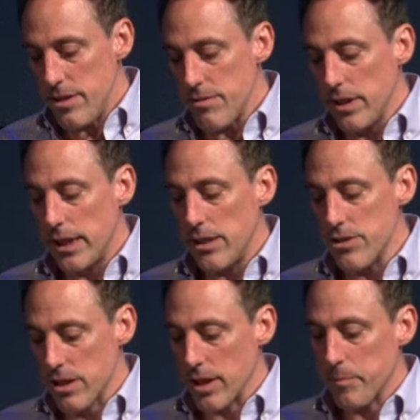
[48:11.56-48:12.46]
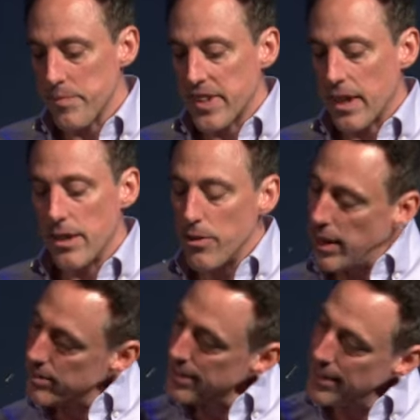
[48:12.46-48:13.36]
is really interesting. And you
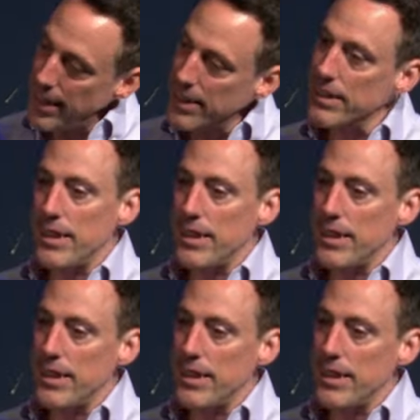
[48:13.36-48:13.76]
guys are not going to